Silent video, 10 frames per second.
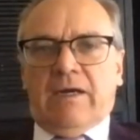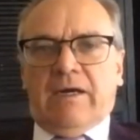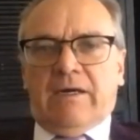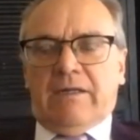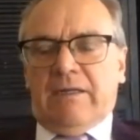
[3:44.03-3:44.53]

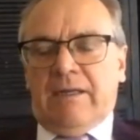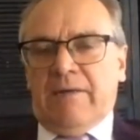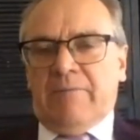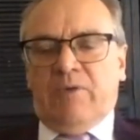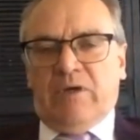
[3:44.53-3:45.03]

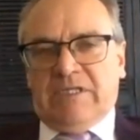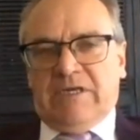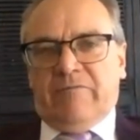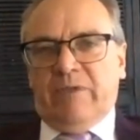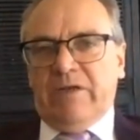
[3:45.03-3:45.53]

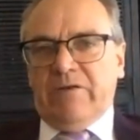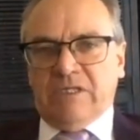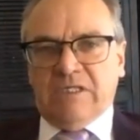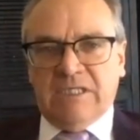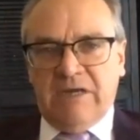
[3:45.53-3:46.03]
9.7
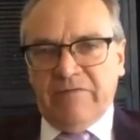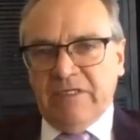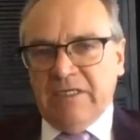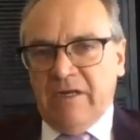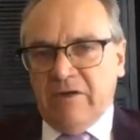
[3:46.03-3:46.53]
meters of
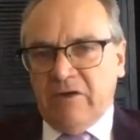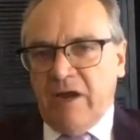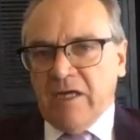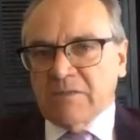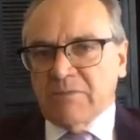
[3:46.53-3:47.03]
1,700
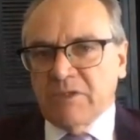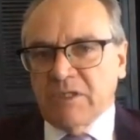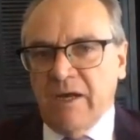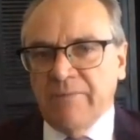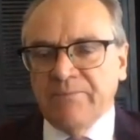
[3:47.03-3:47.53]
grams per
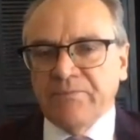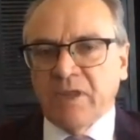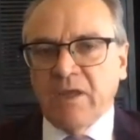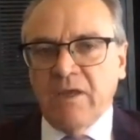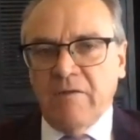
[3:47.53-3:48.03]
ton.
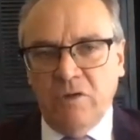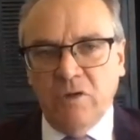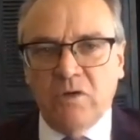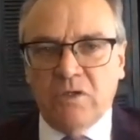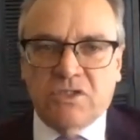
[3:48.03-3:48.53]
You
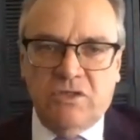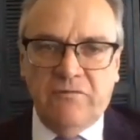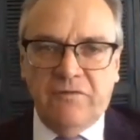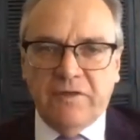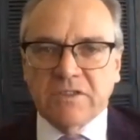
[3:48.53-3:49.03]
go to
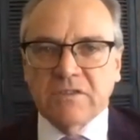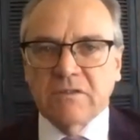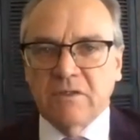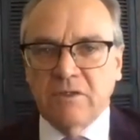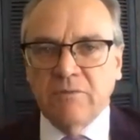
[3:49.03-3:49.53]
surface,
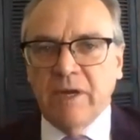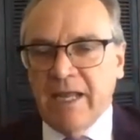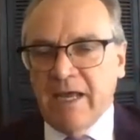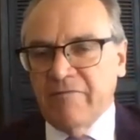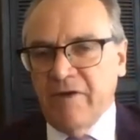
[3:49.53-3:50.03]
you might
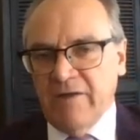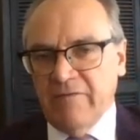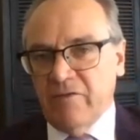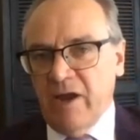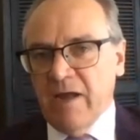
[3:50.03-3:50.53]
have
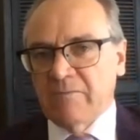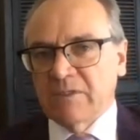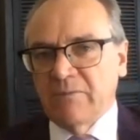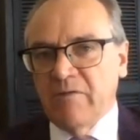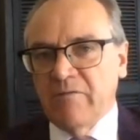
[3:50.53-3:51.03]
5
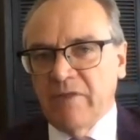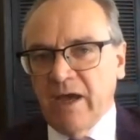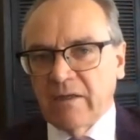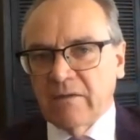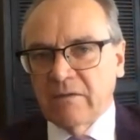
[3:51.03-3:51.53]
grams above
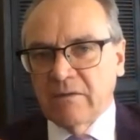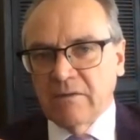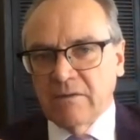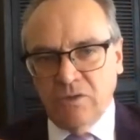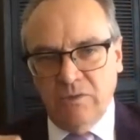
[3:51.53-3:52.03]
that,
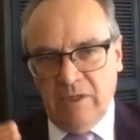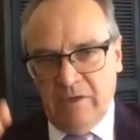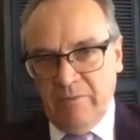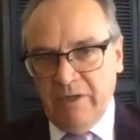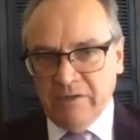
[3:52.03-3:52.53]

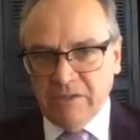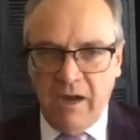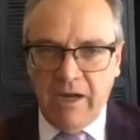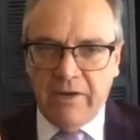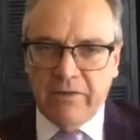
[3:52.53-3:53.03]
200 meters
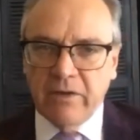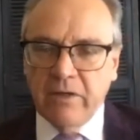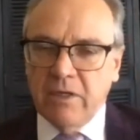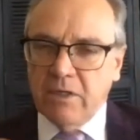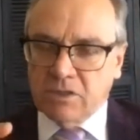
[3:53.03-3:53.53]
higher.
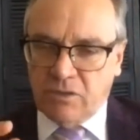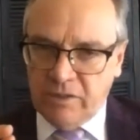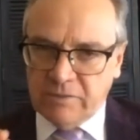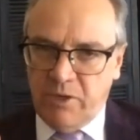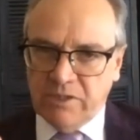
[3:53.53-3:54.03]
So
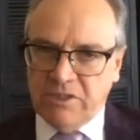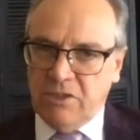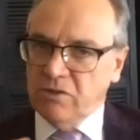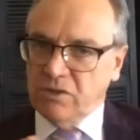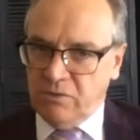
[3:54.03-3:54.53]
this
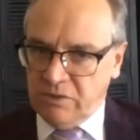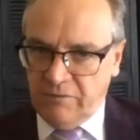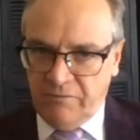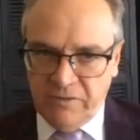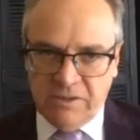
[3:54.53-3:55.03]
Preciosa was
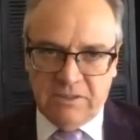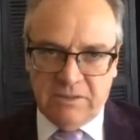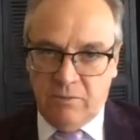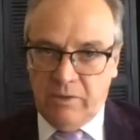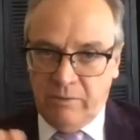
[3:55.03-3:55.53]
the first,
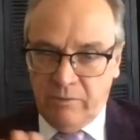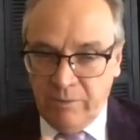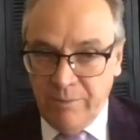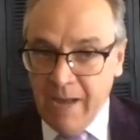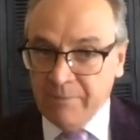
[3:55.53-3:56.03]
we
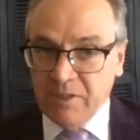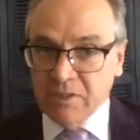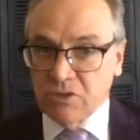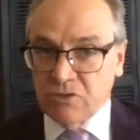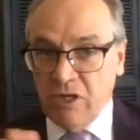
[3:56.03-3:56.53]
mapped
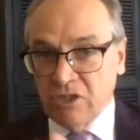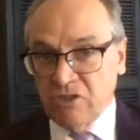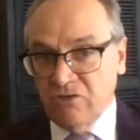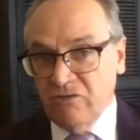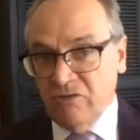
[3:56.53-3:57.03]
this
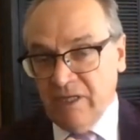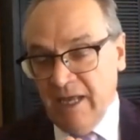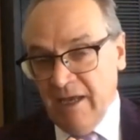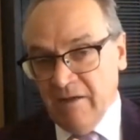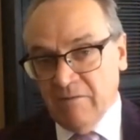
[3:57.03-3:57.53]
structure. It
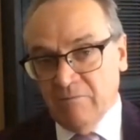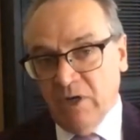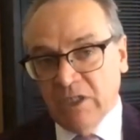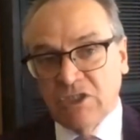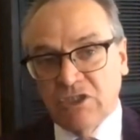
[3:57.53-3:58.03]
had
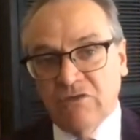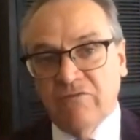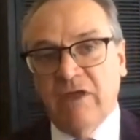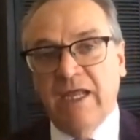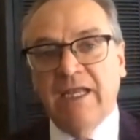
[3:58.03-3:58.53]
breccia
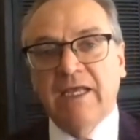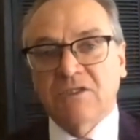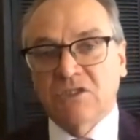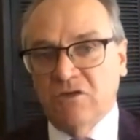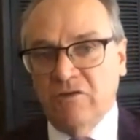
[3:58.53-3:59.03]
and veining
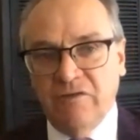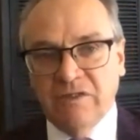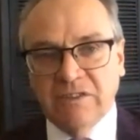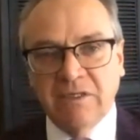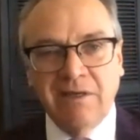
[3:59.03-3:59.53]
at
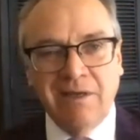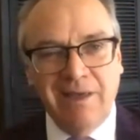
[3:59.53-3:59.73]
surface